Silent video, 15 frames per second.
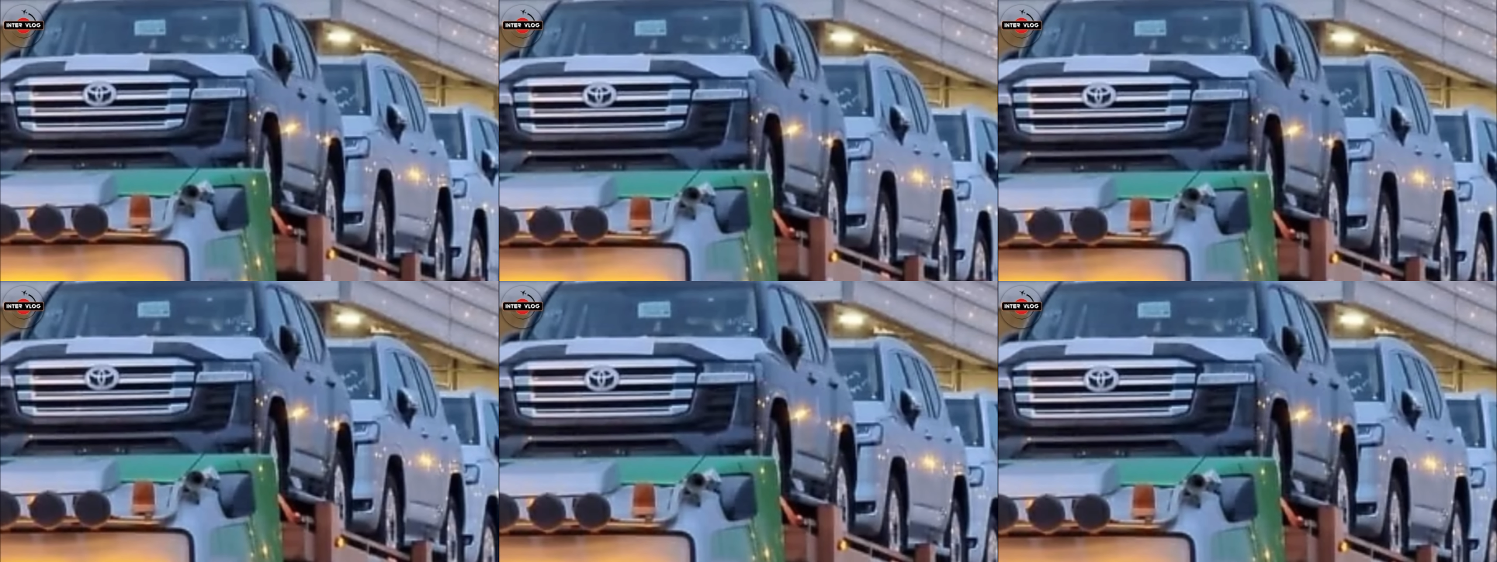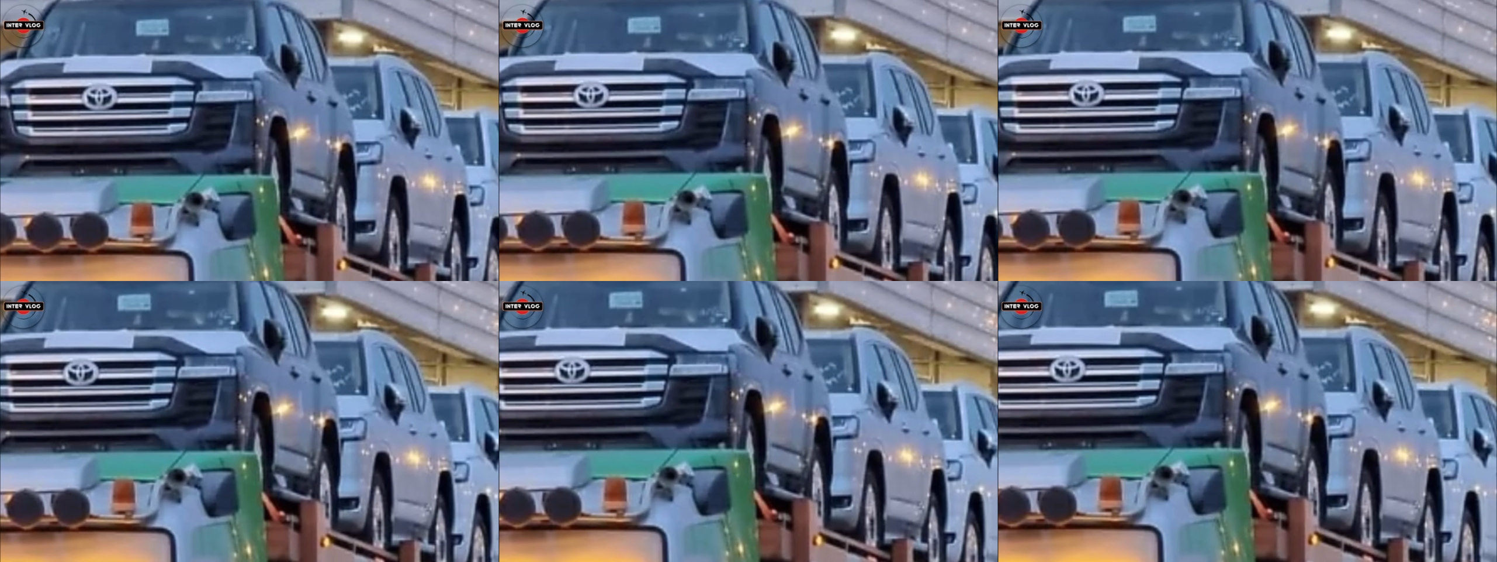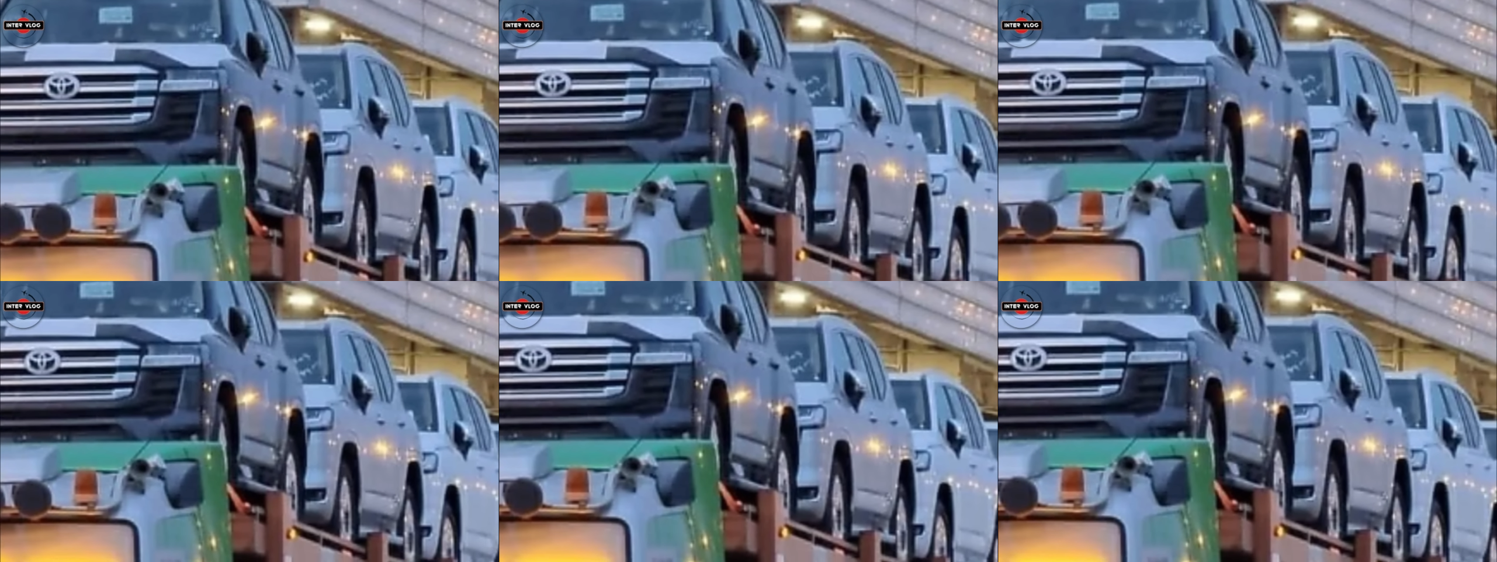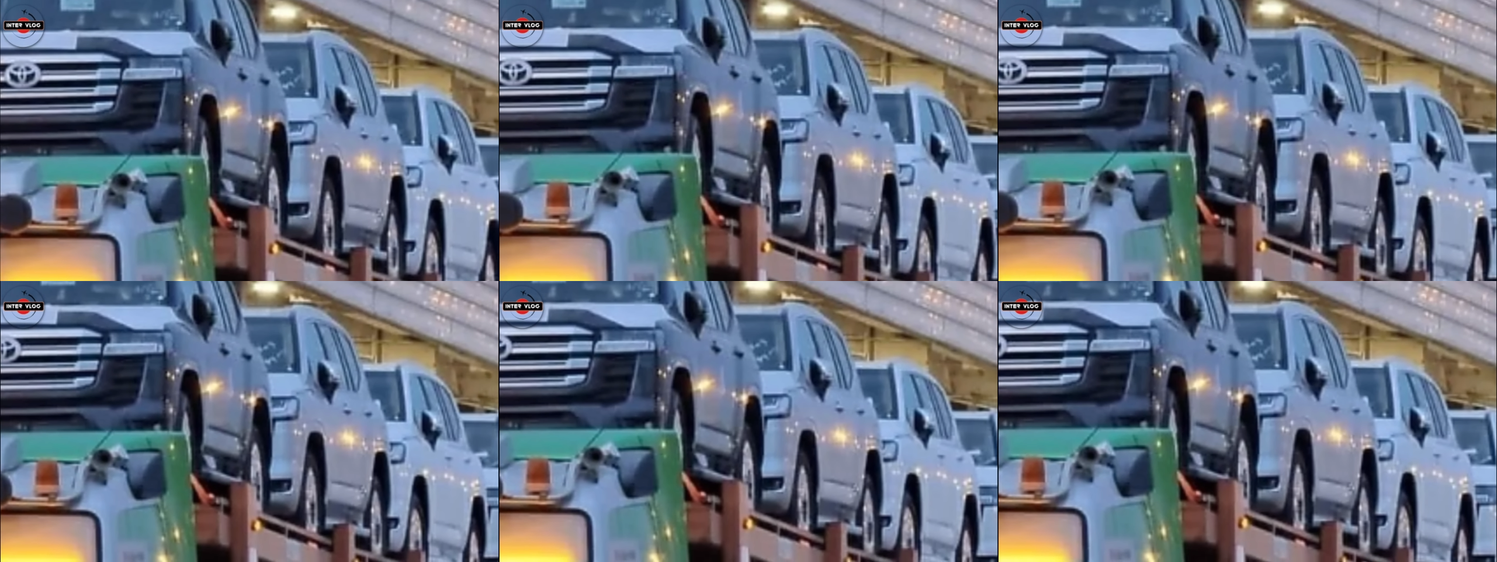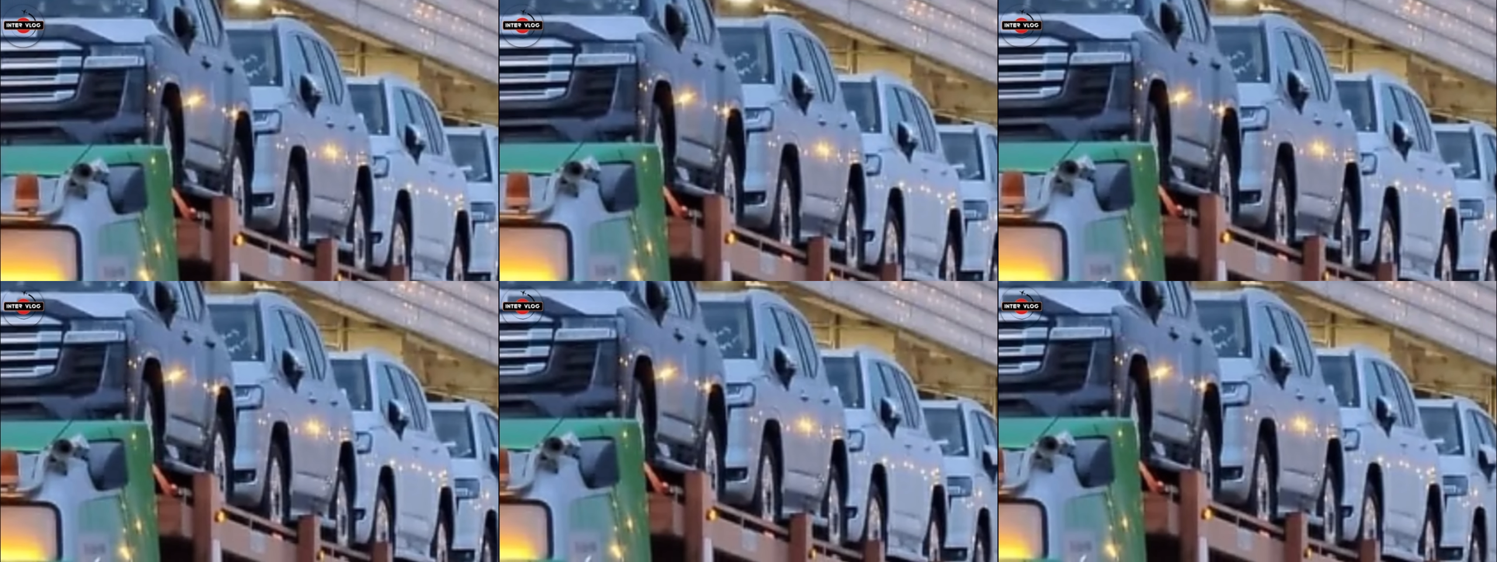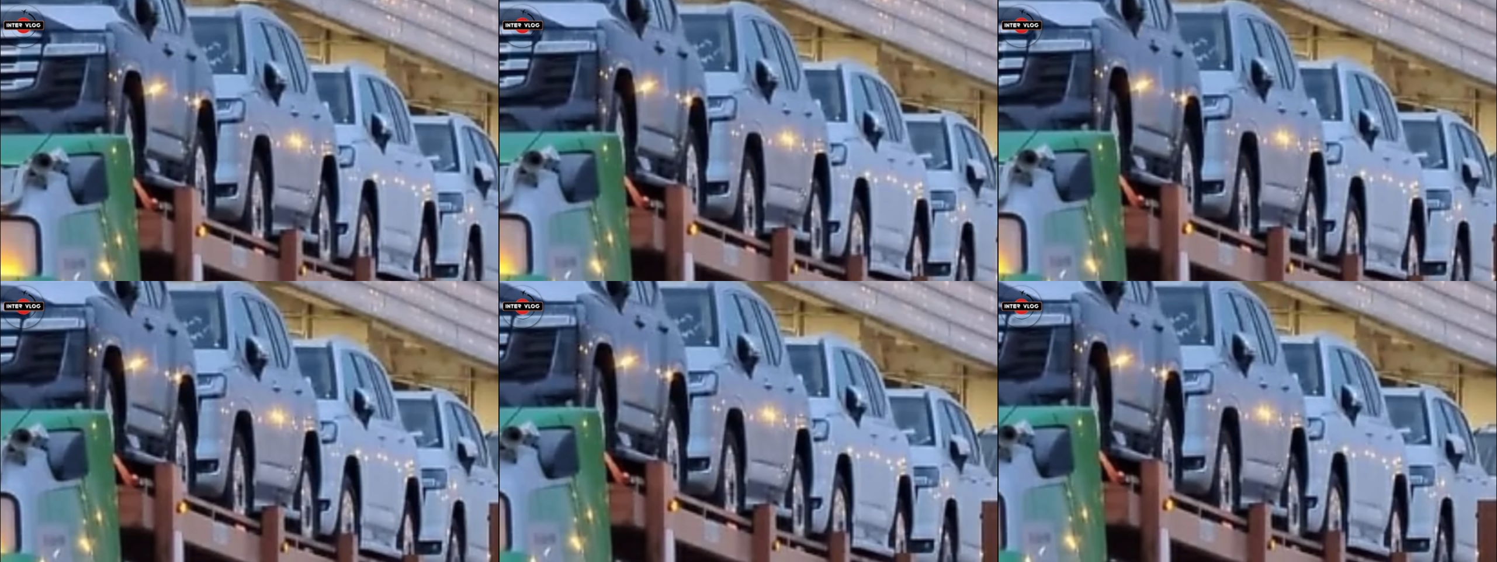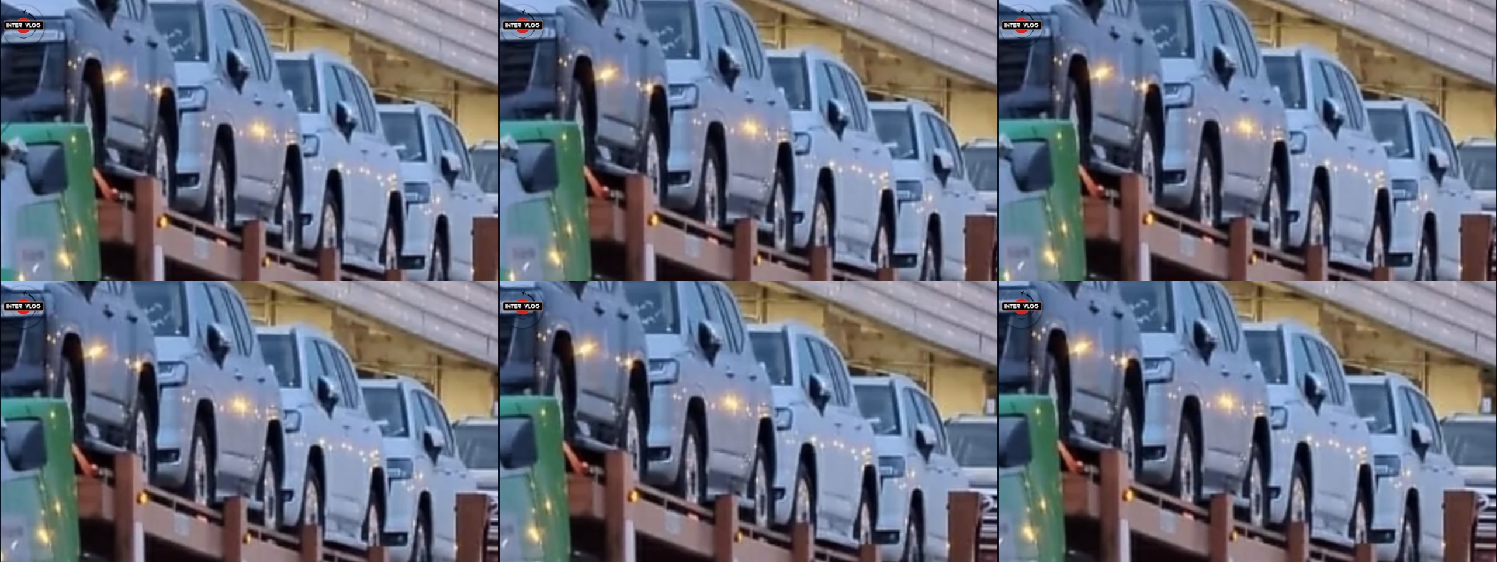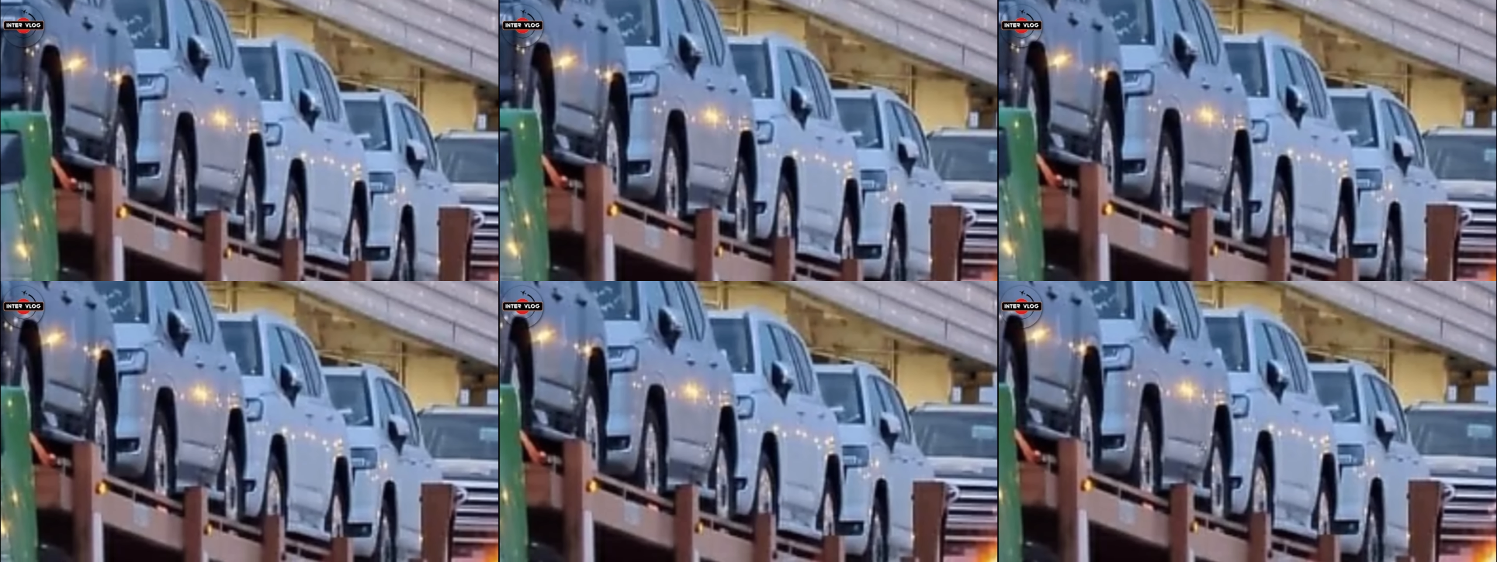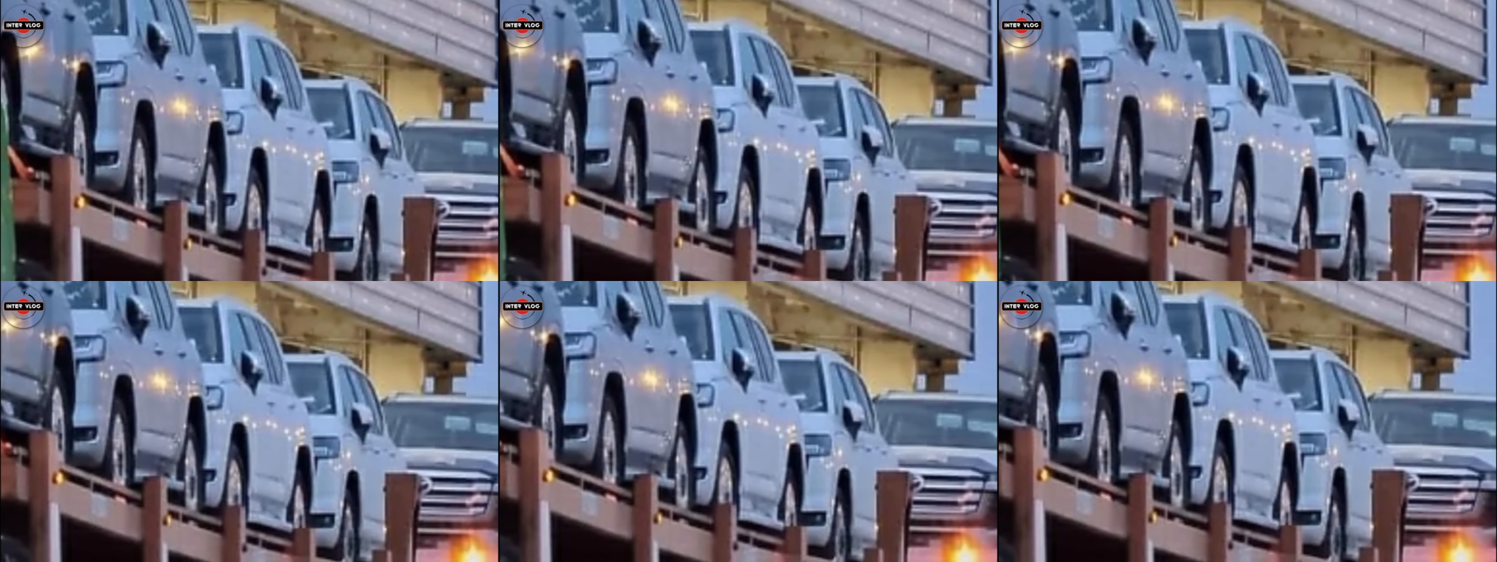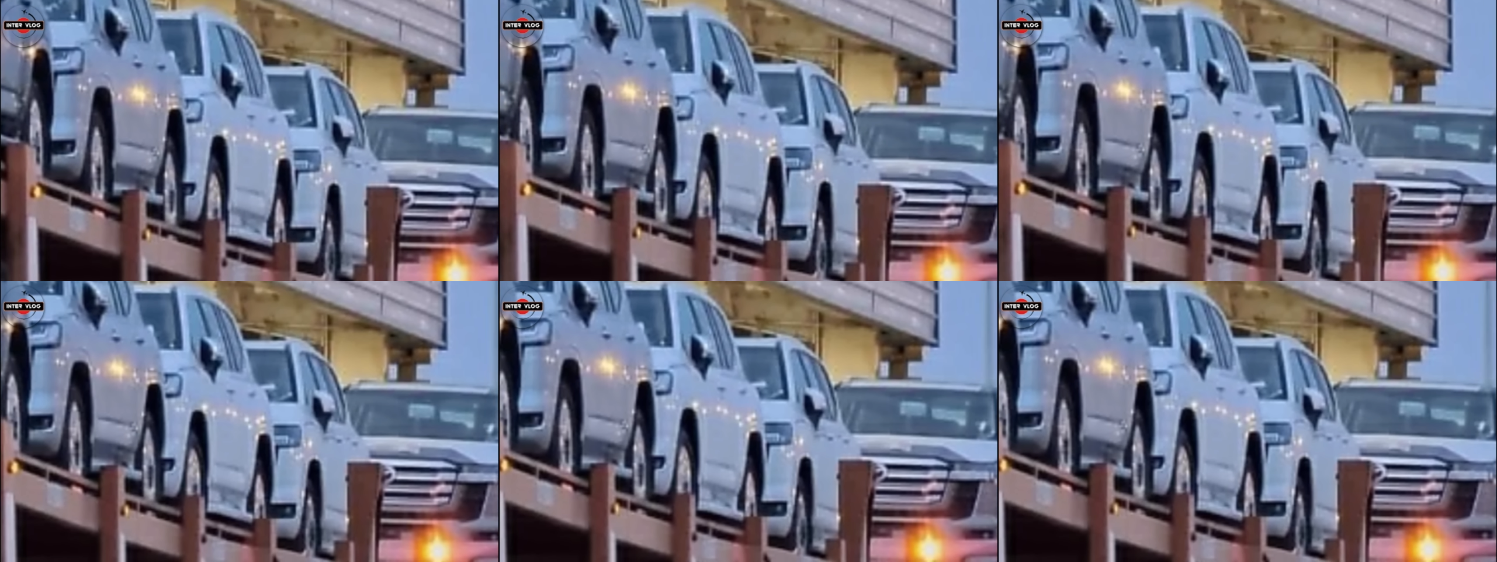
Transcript: Nobody's mouth can be seen.